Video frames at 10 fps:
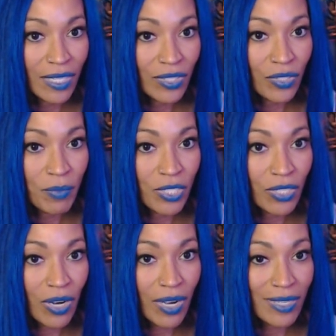You'd be
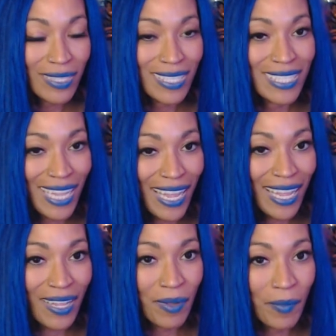charged.
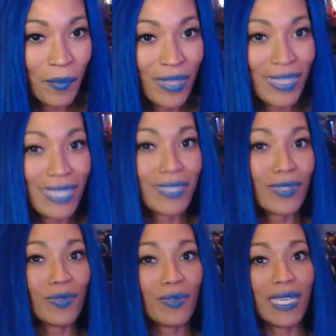Damn, that's
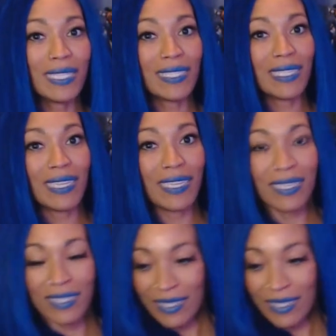crazy.